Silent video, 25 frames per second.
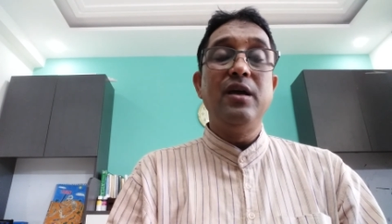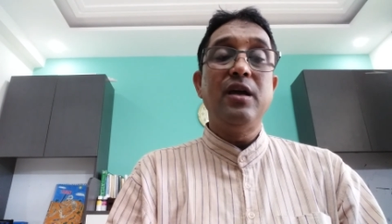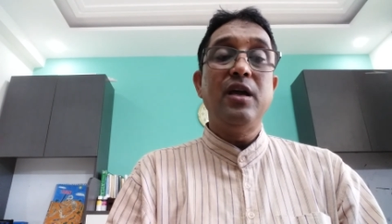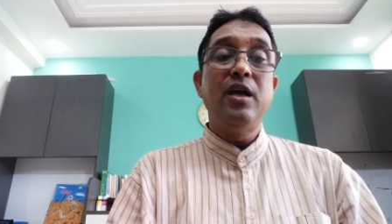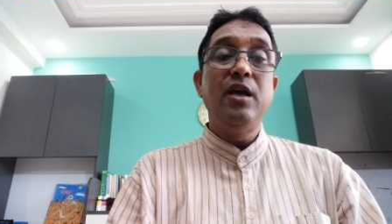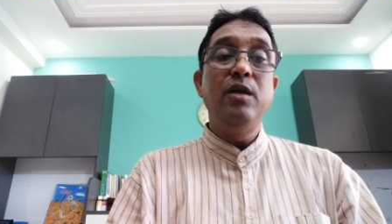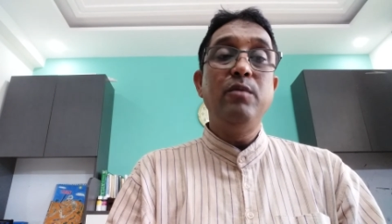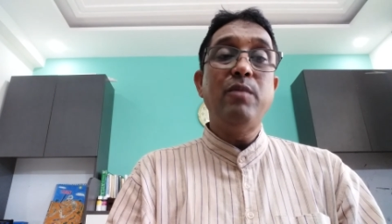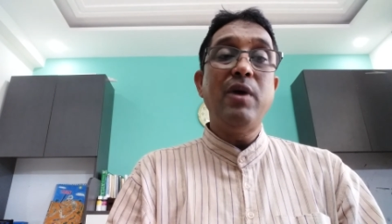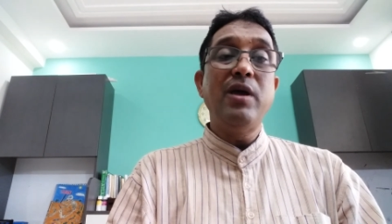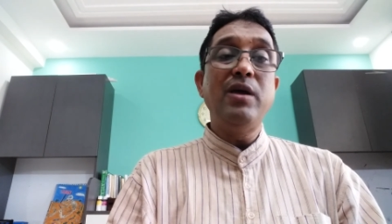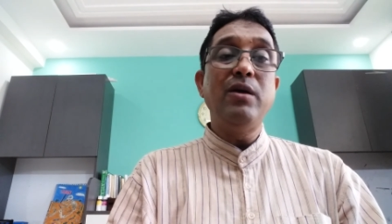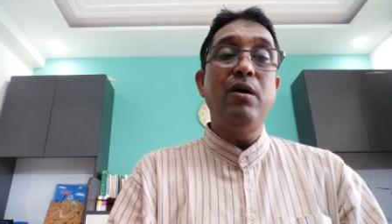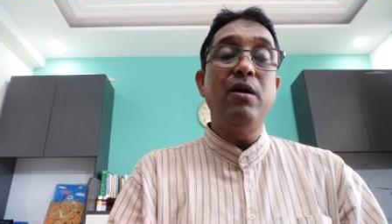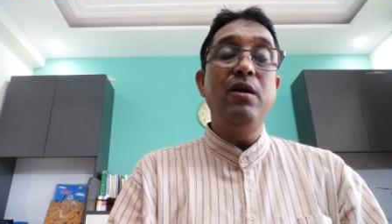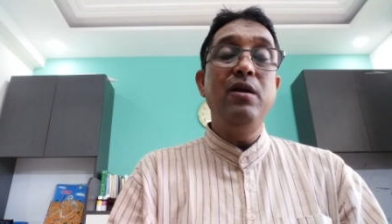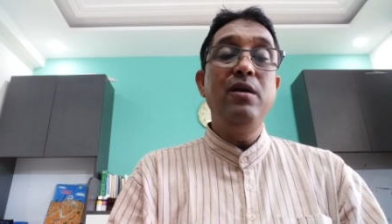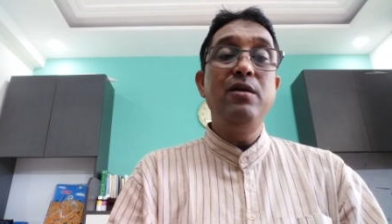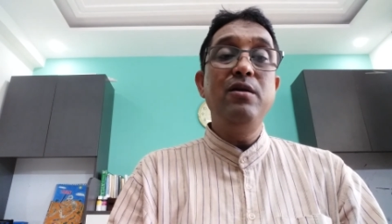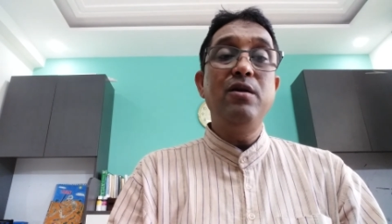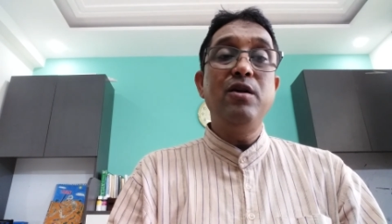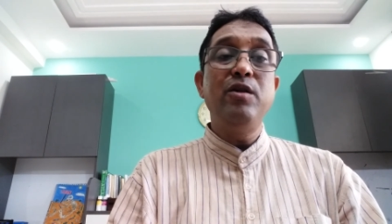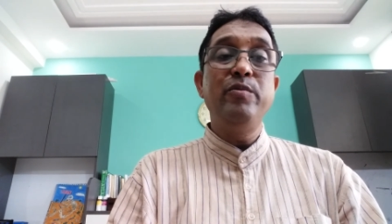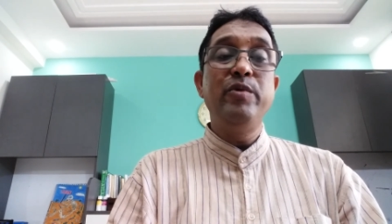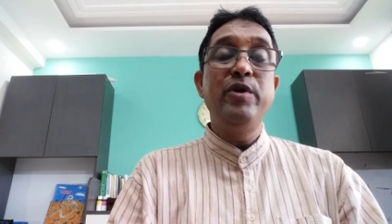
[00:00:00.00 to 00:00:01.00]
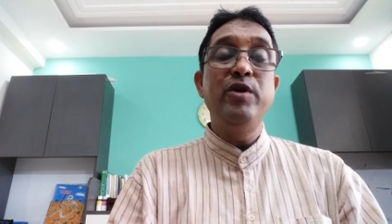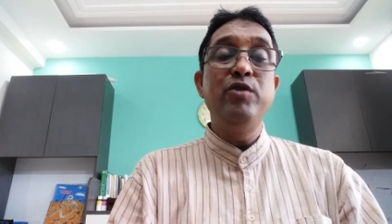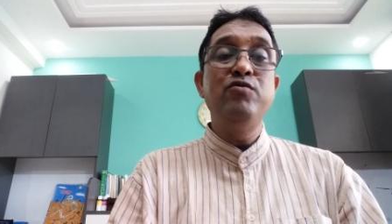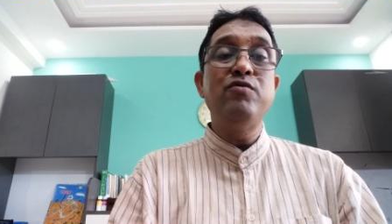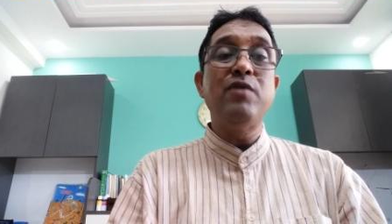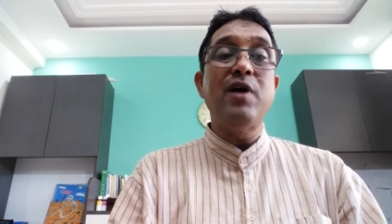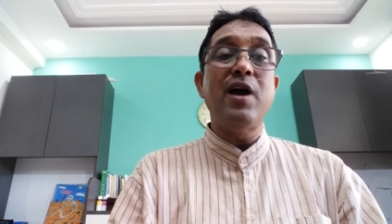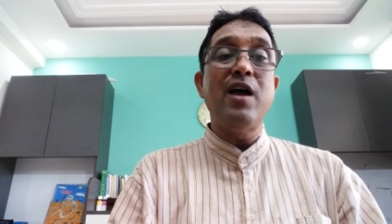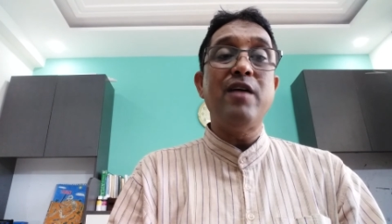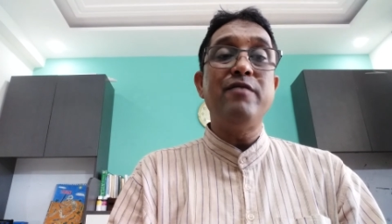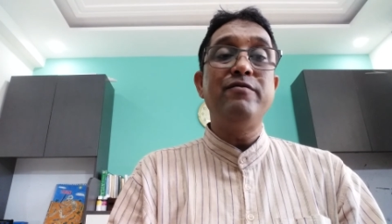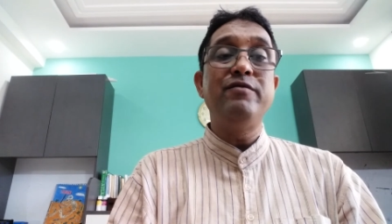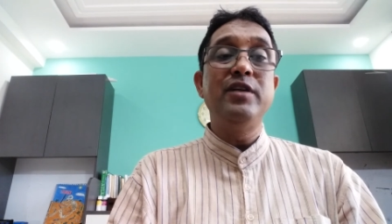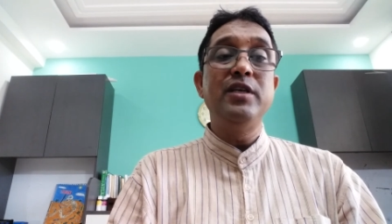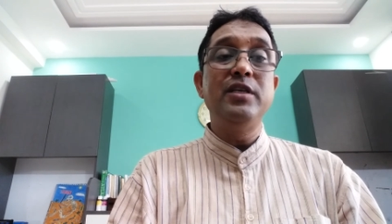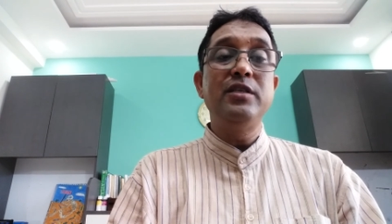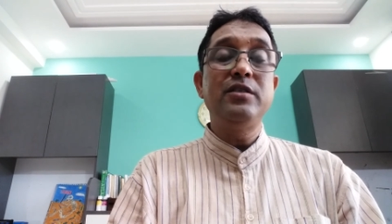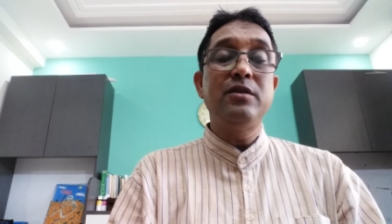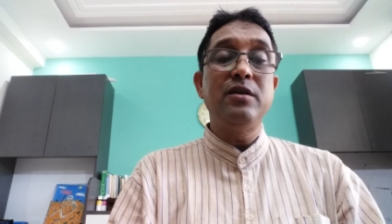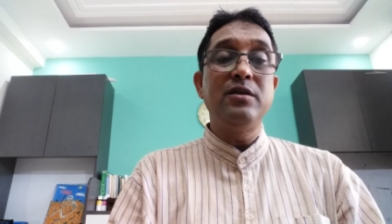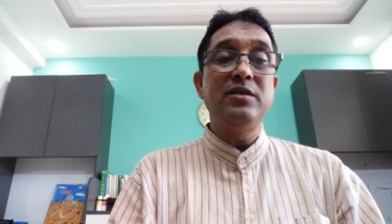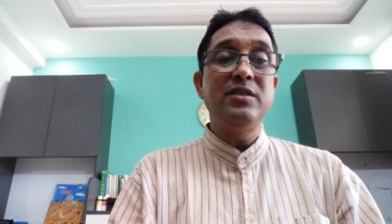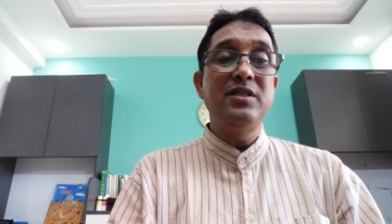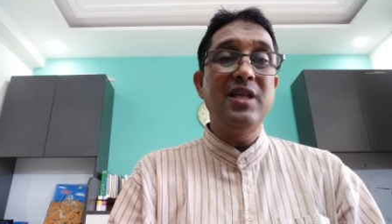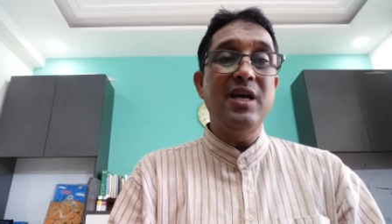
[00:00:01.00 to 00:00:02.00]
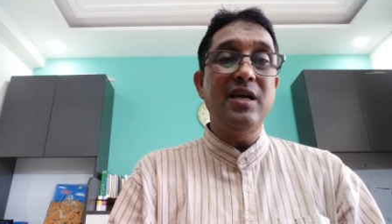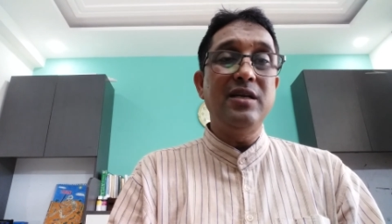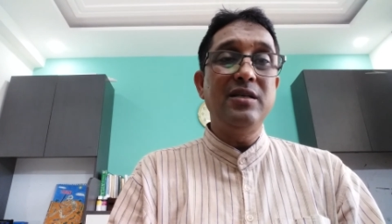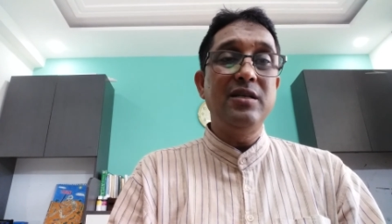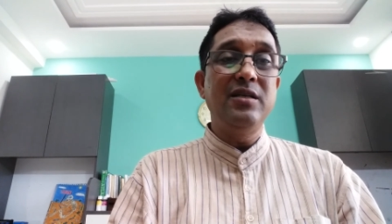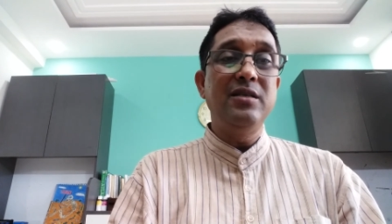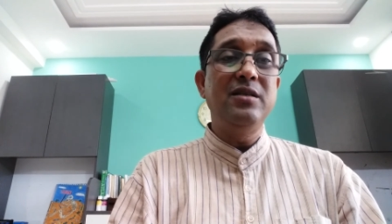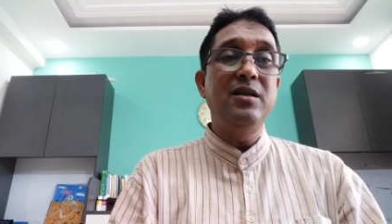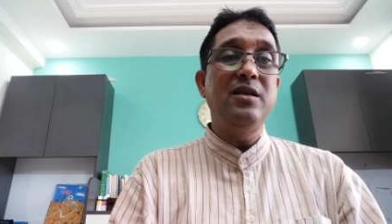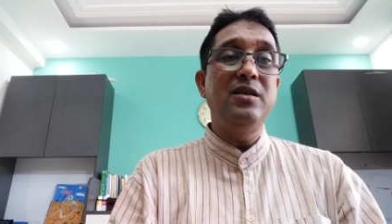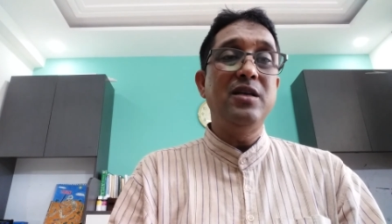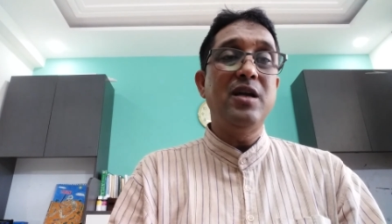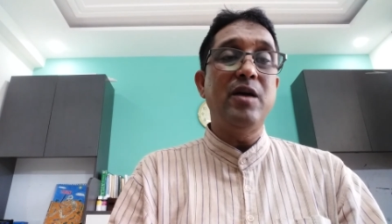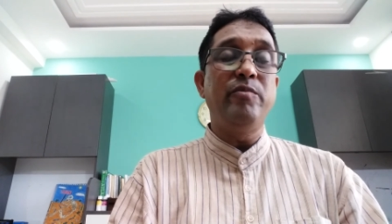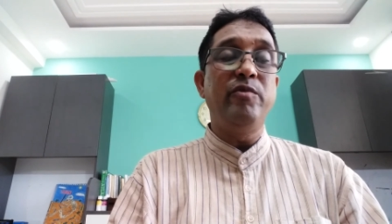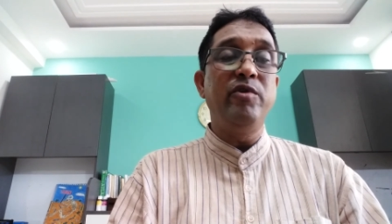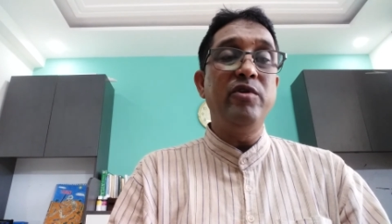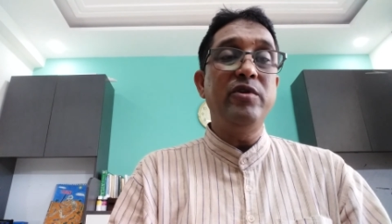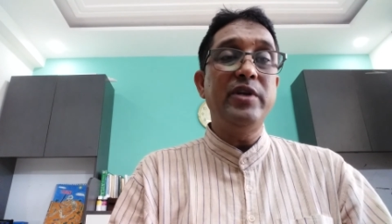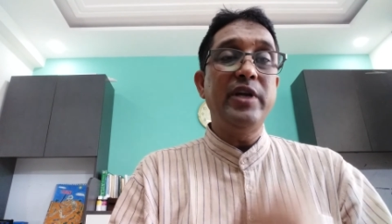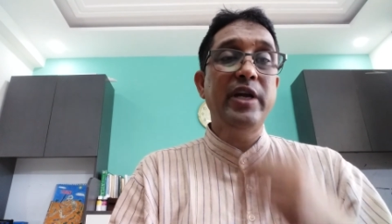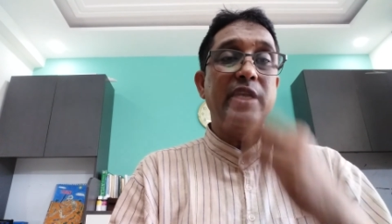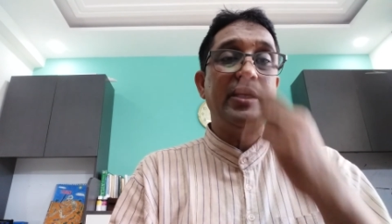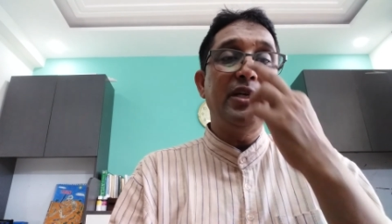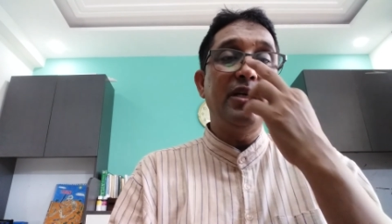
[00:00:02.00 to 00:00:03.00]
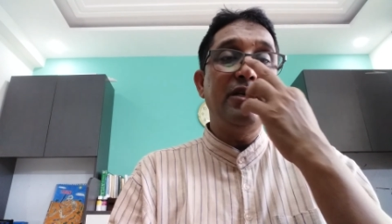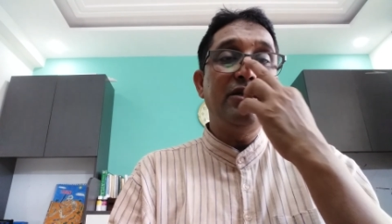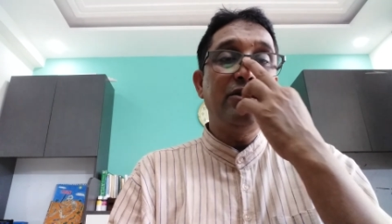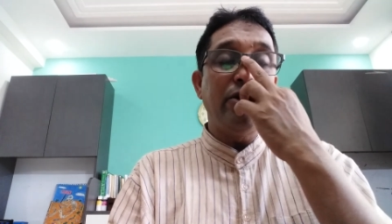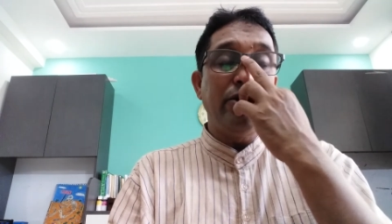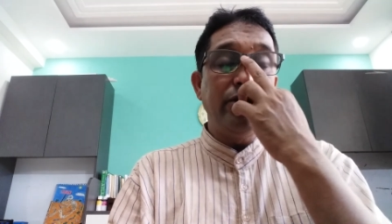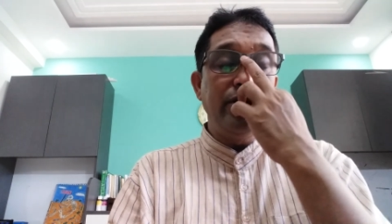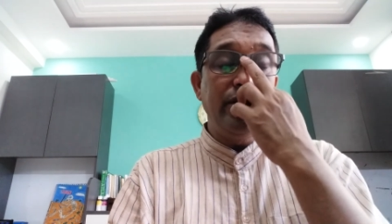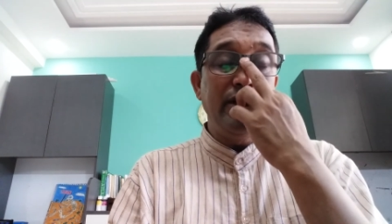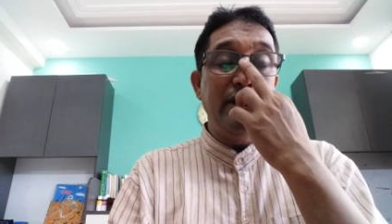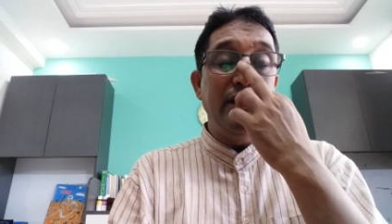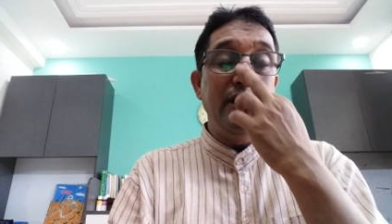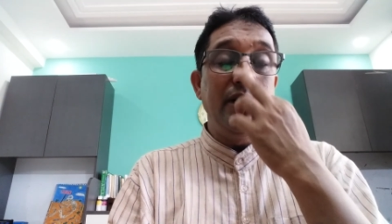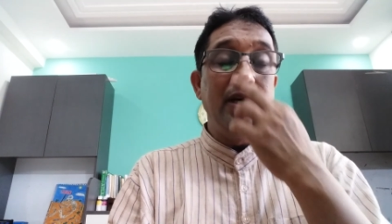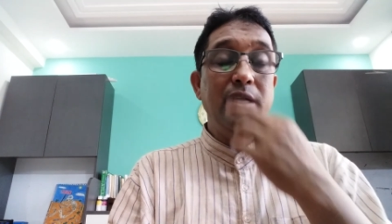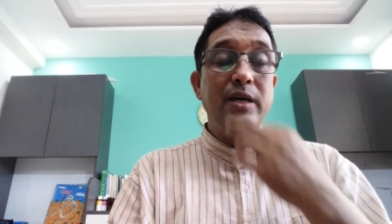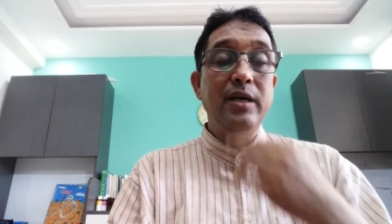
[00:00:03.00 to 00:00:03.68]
In my earlier video, I have discussed that in a democratic country,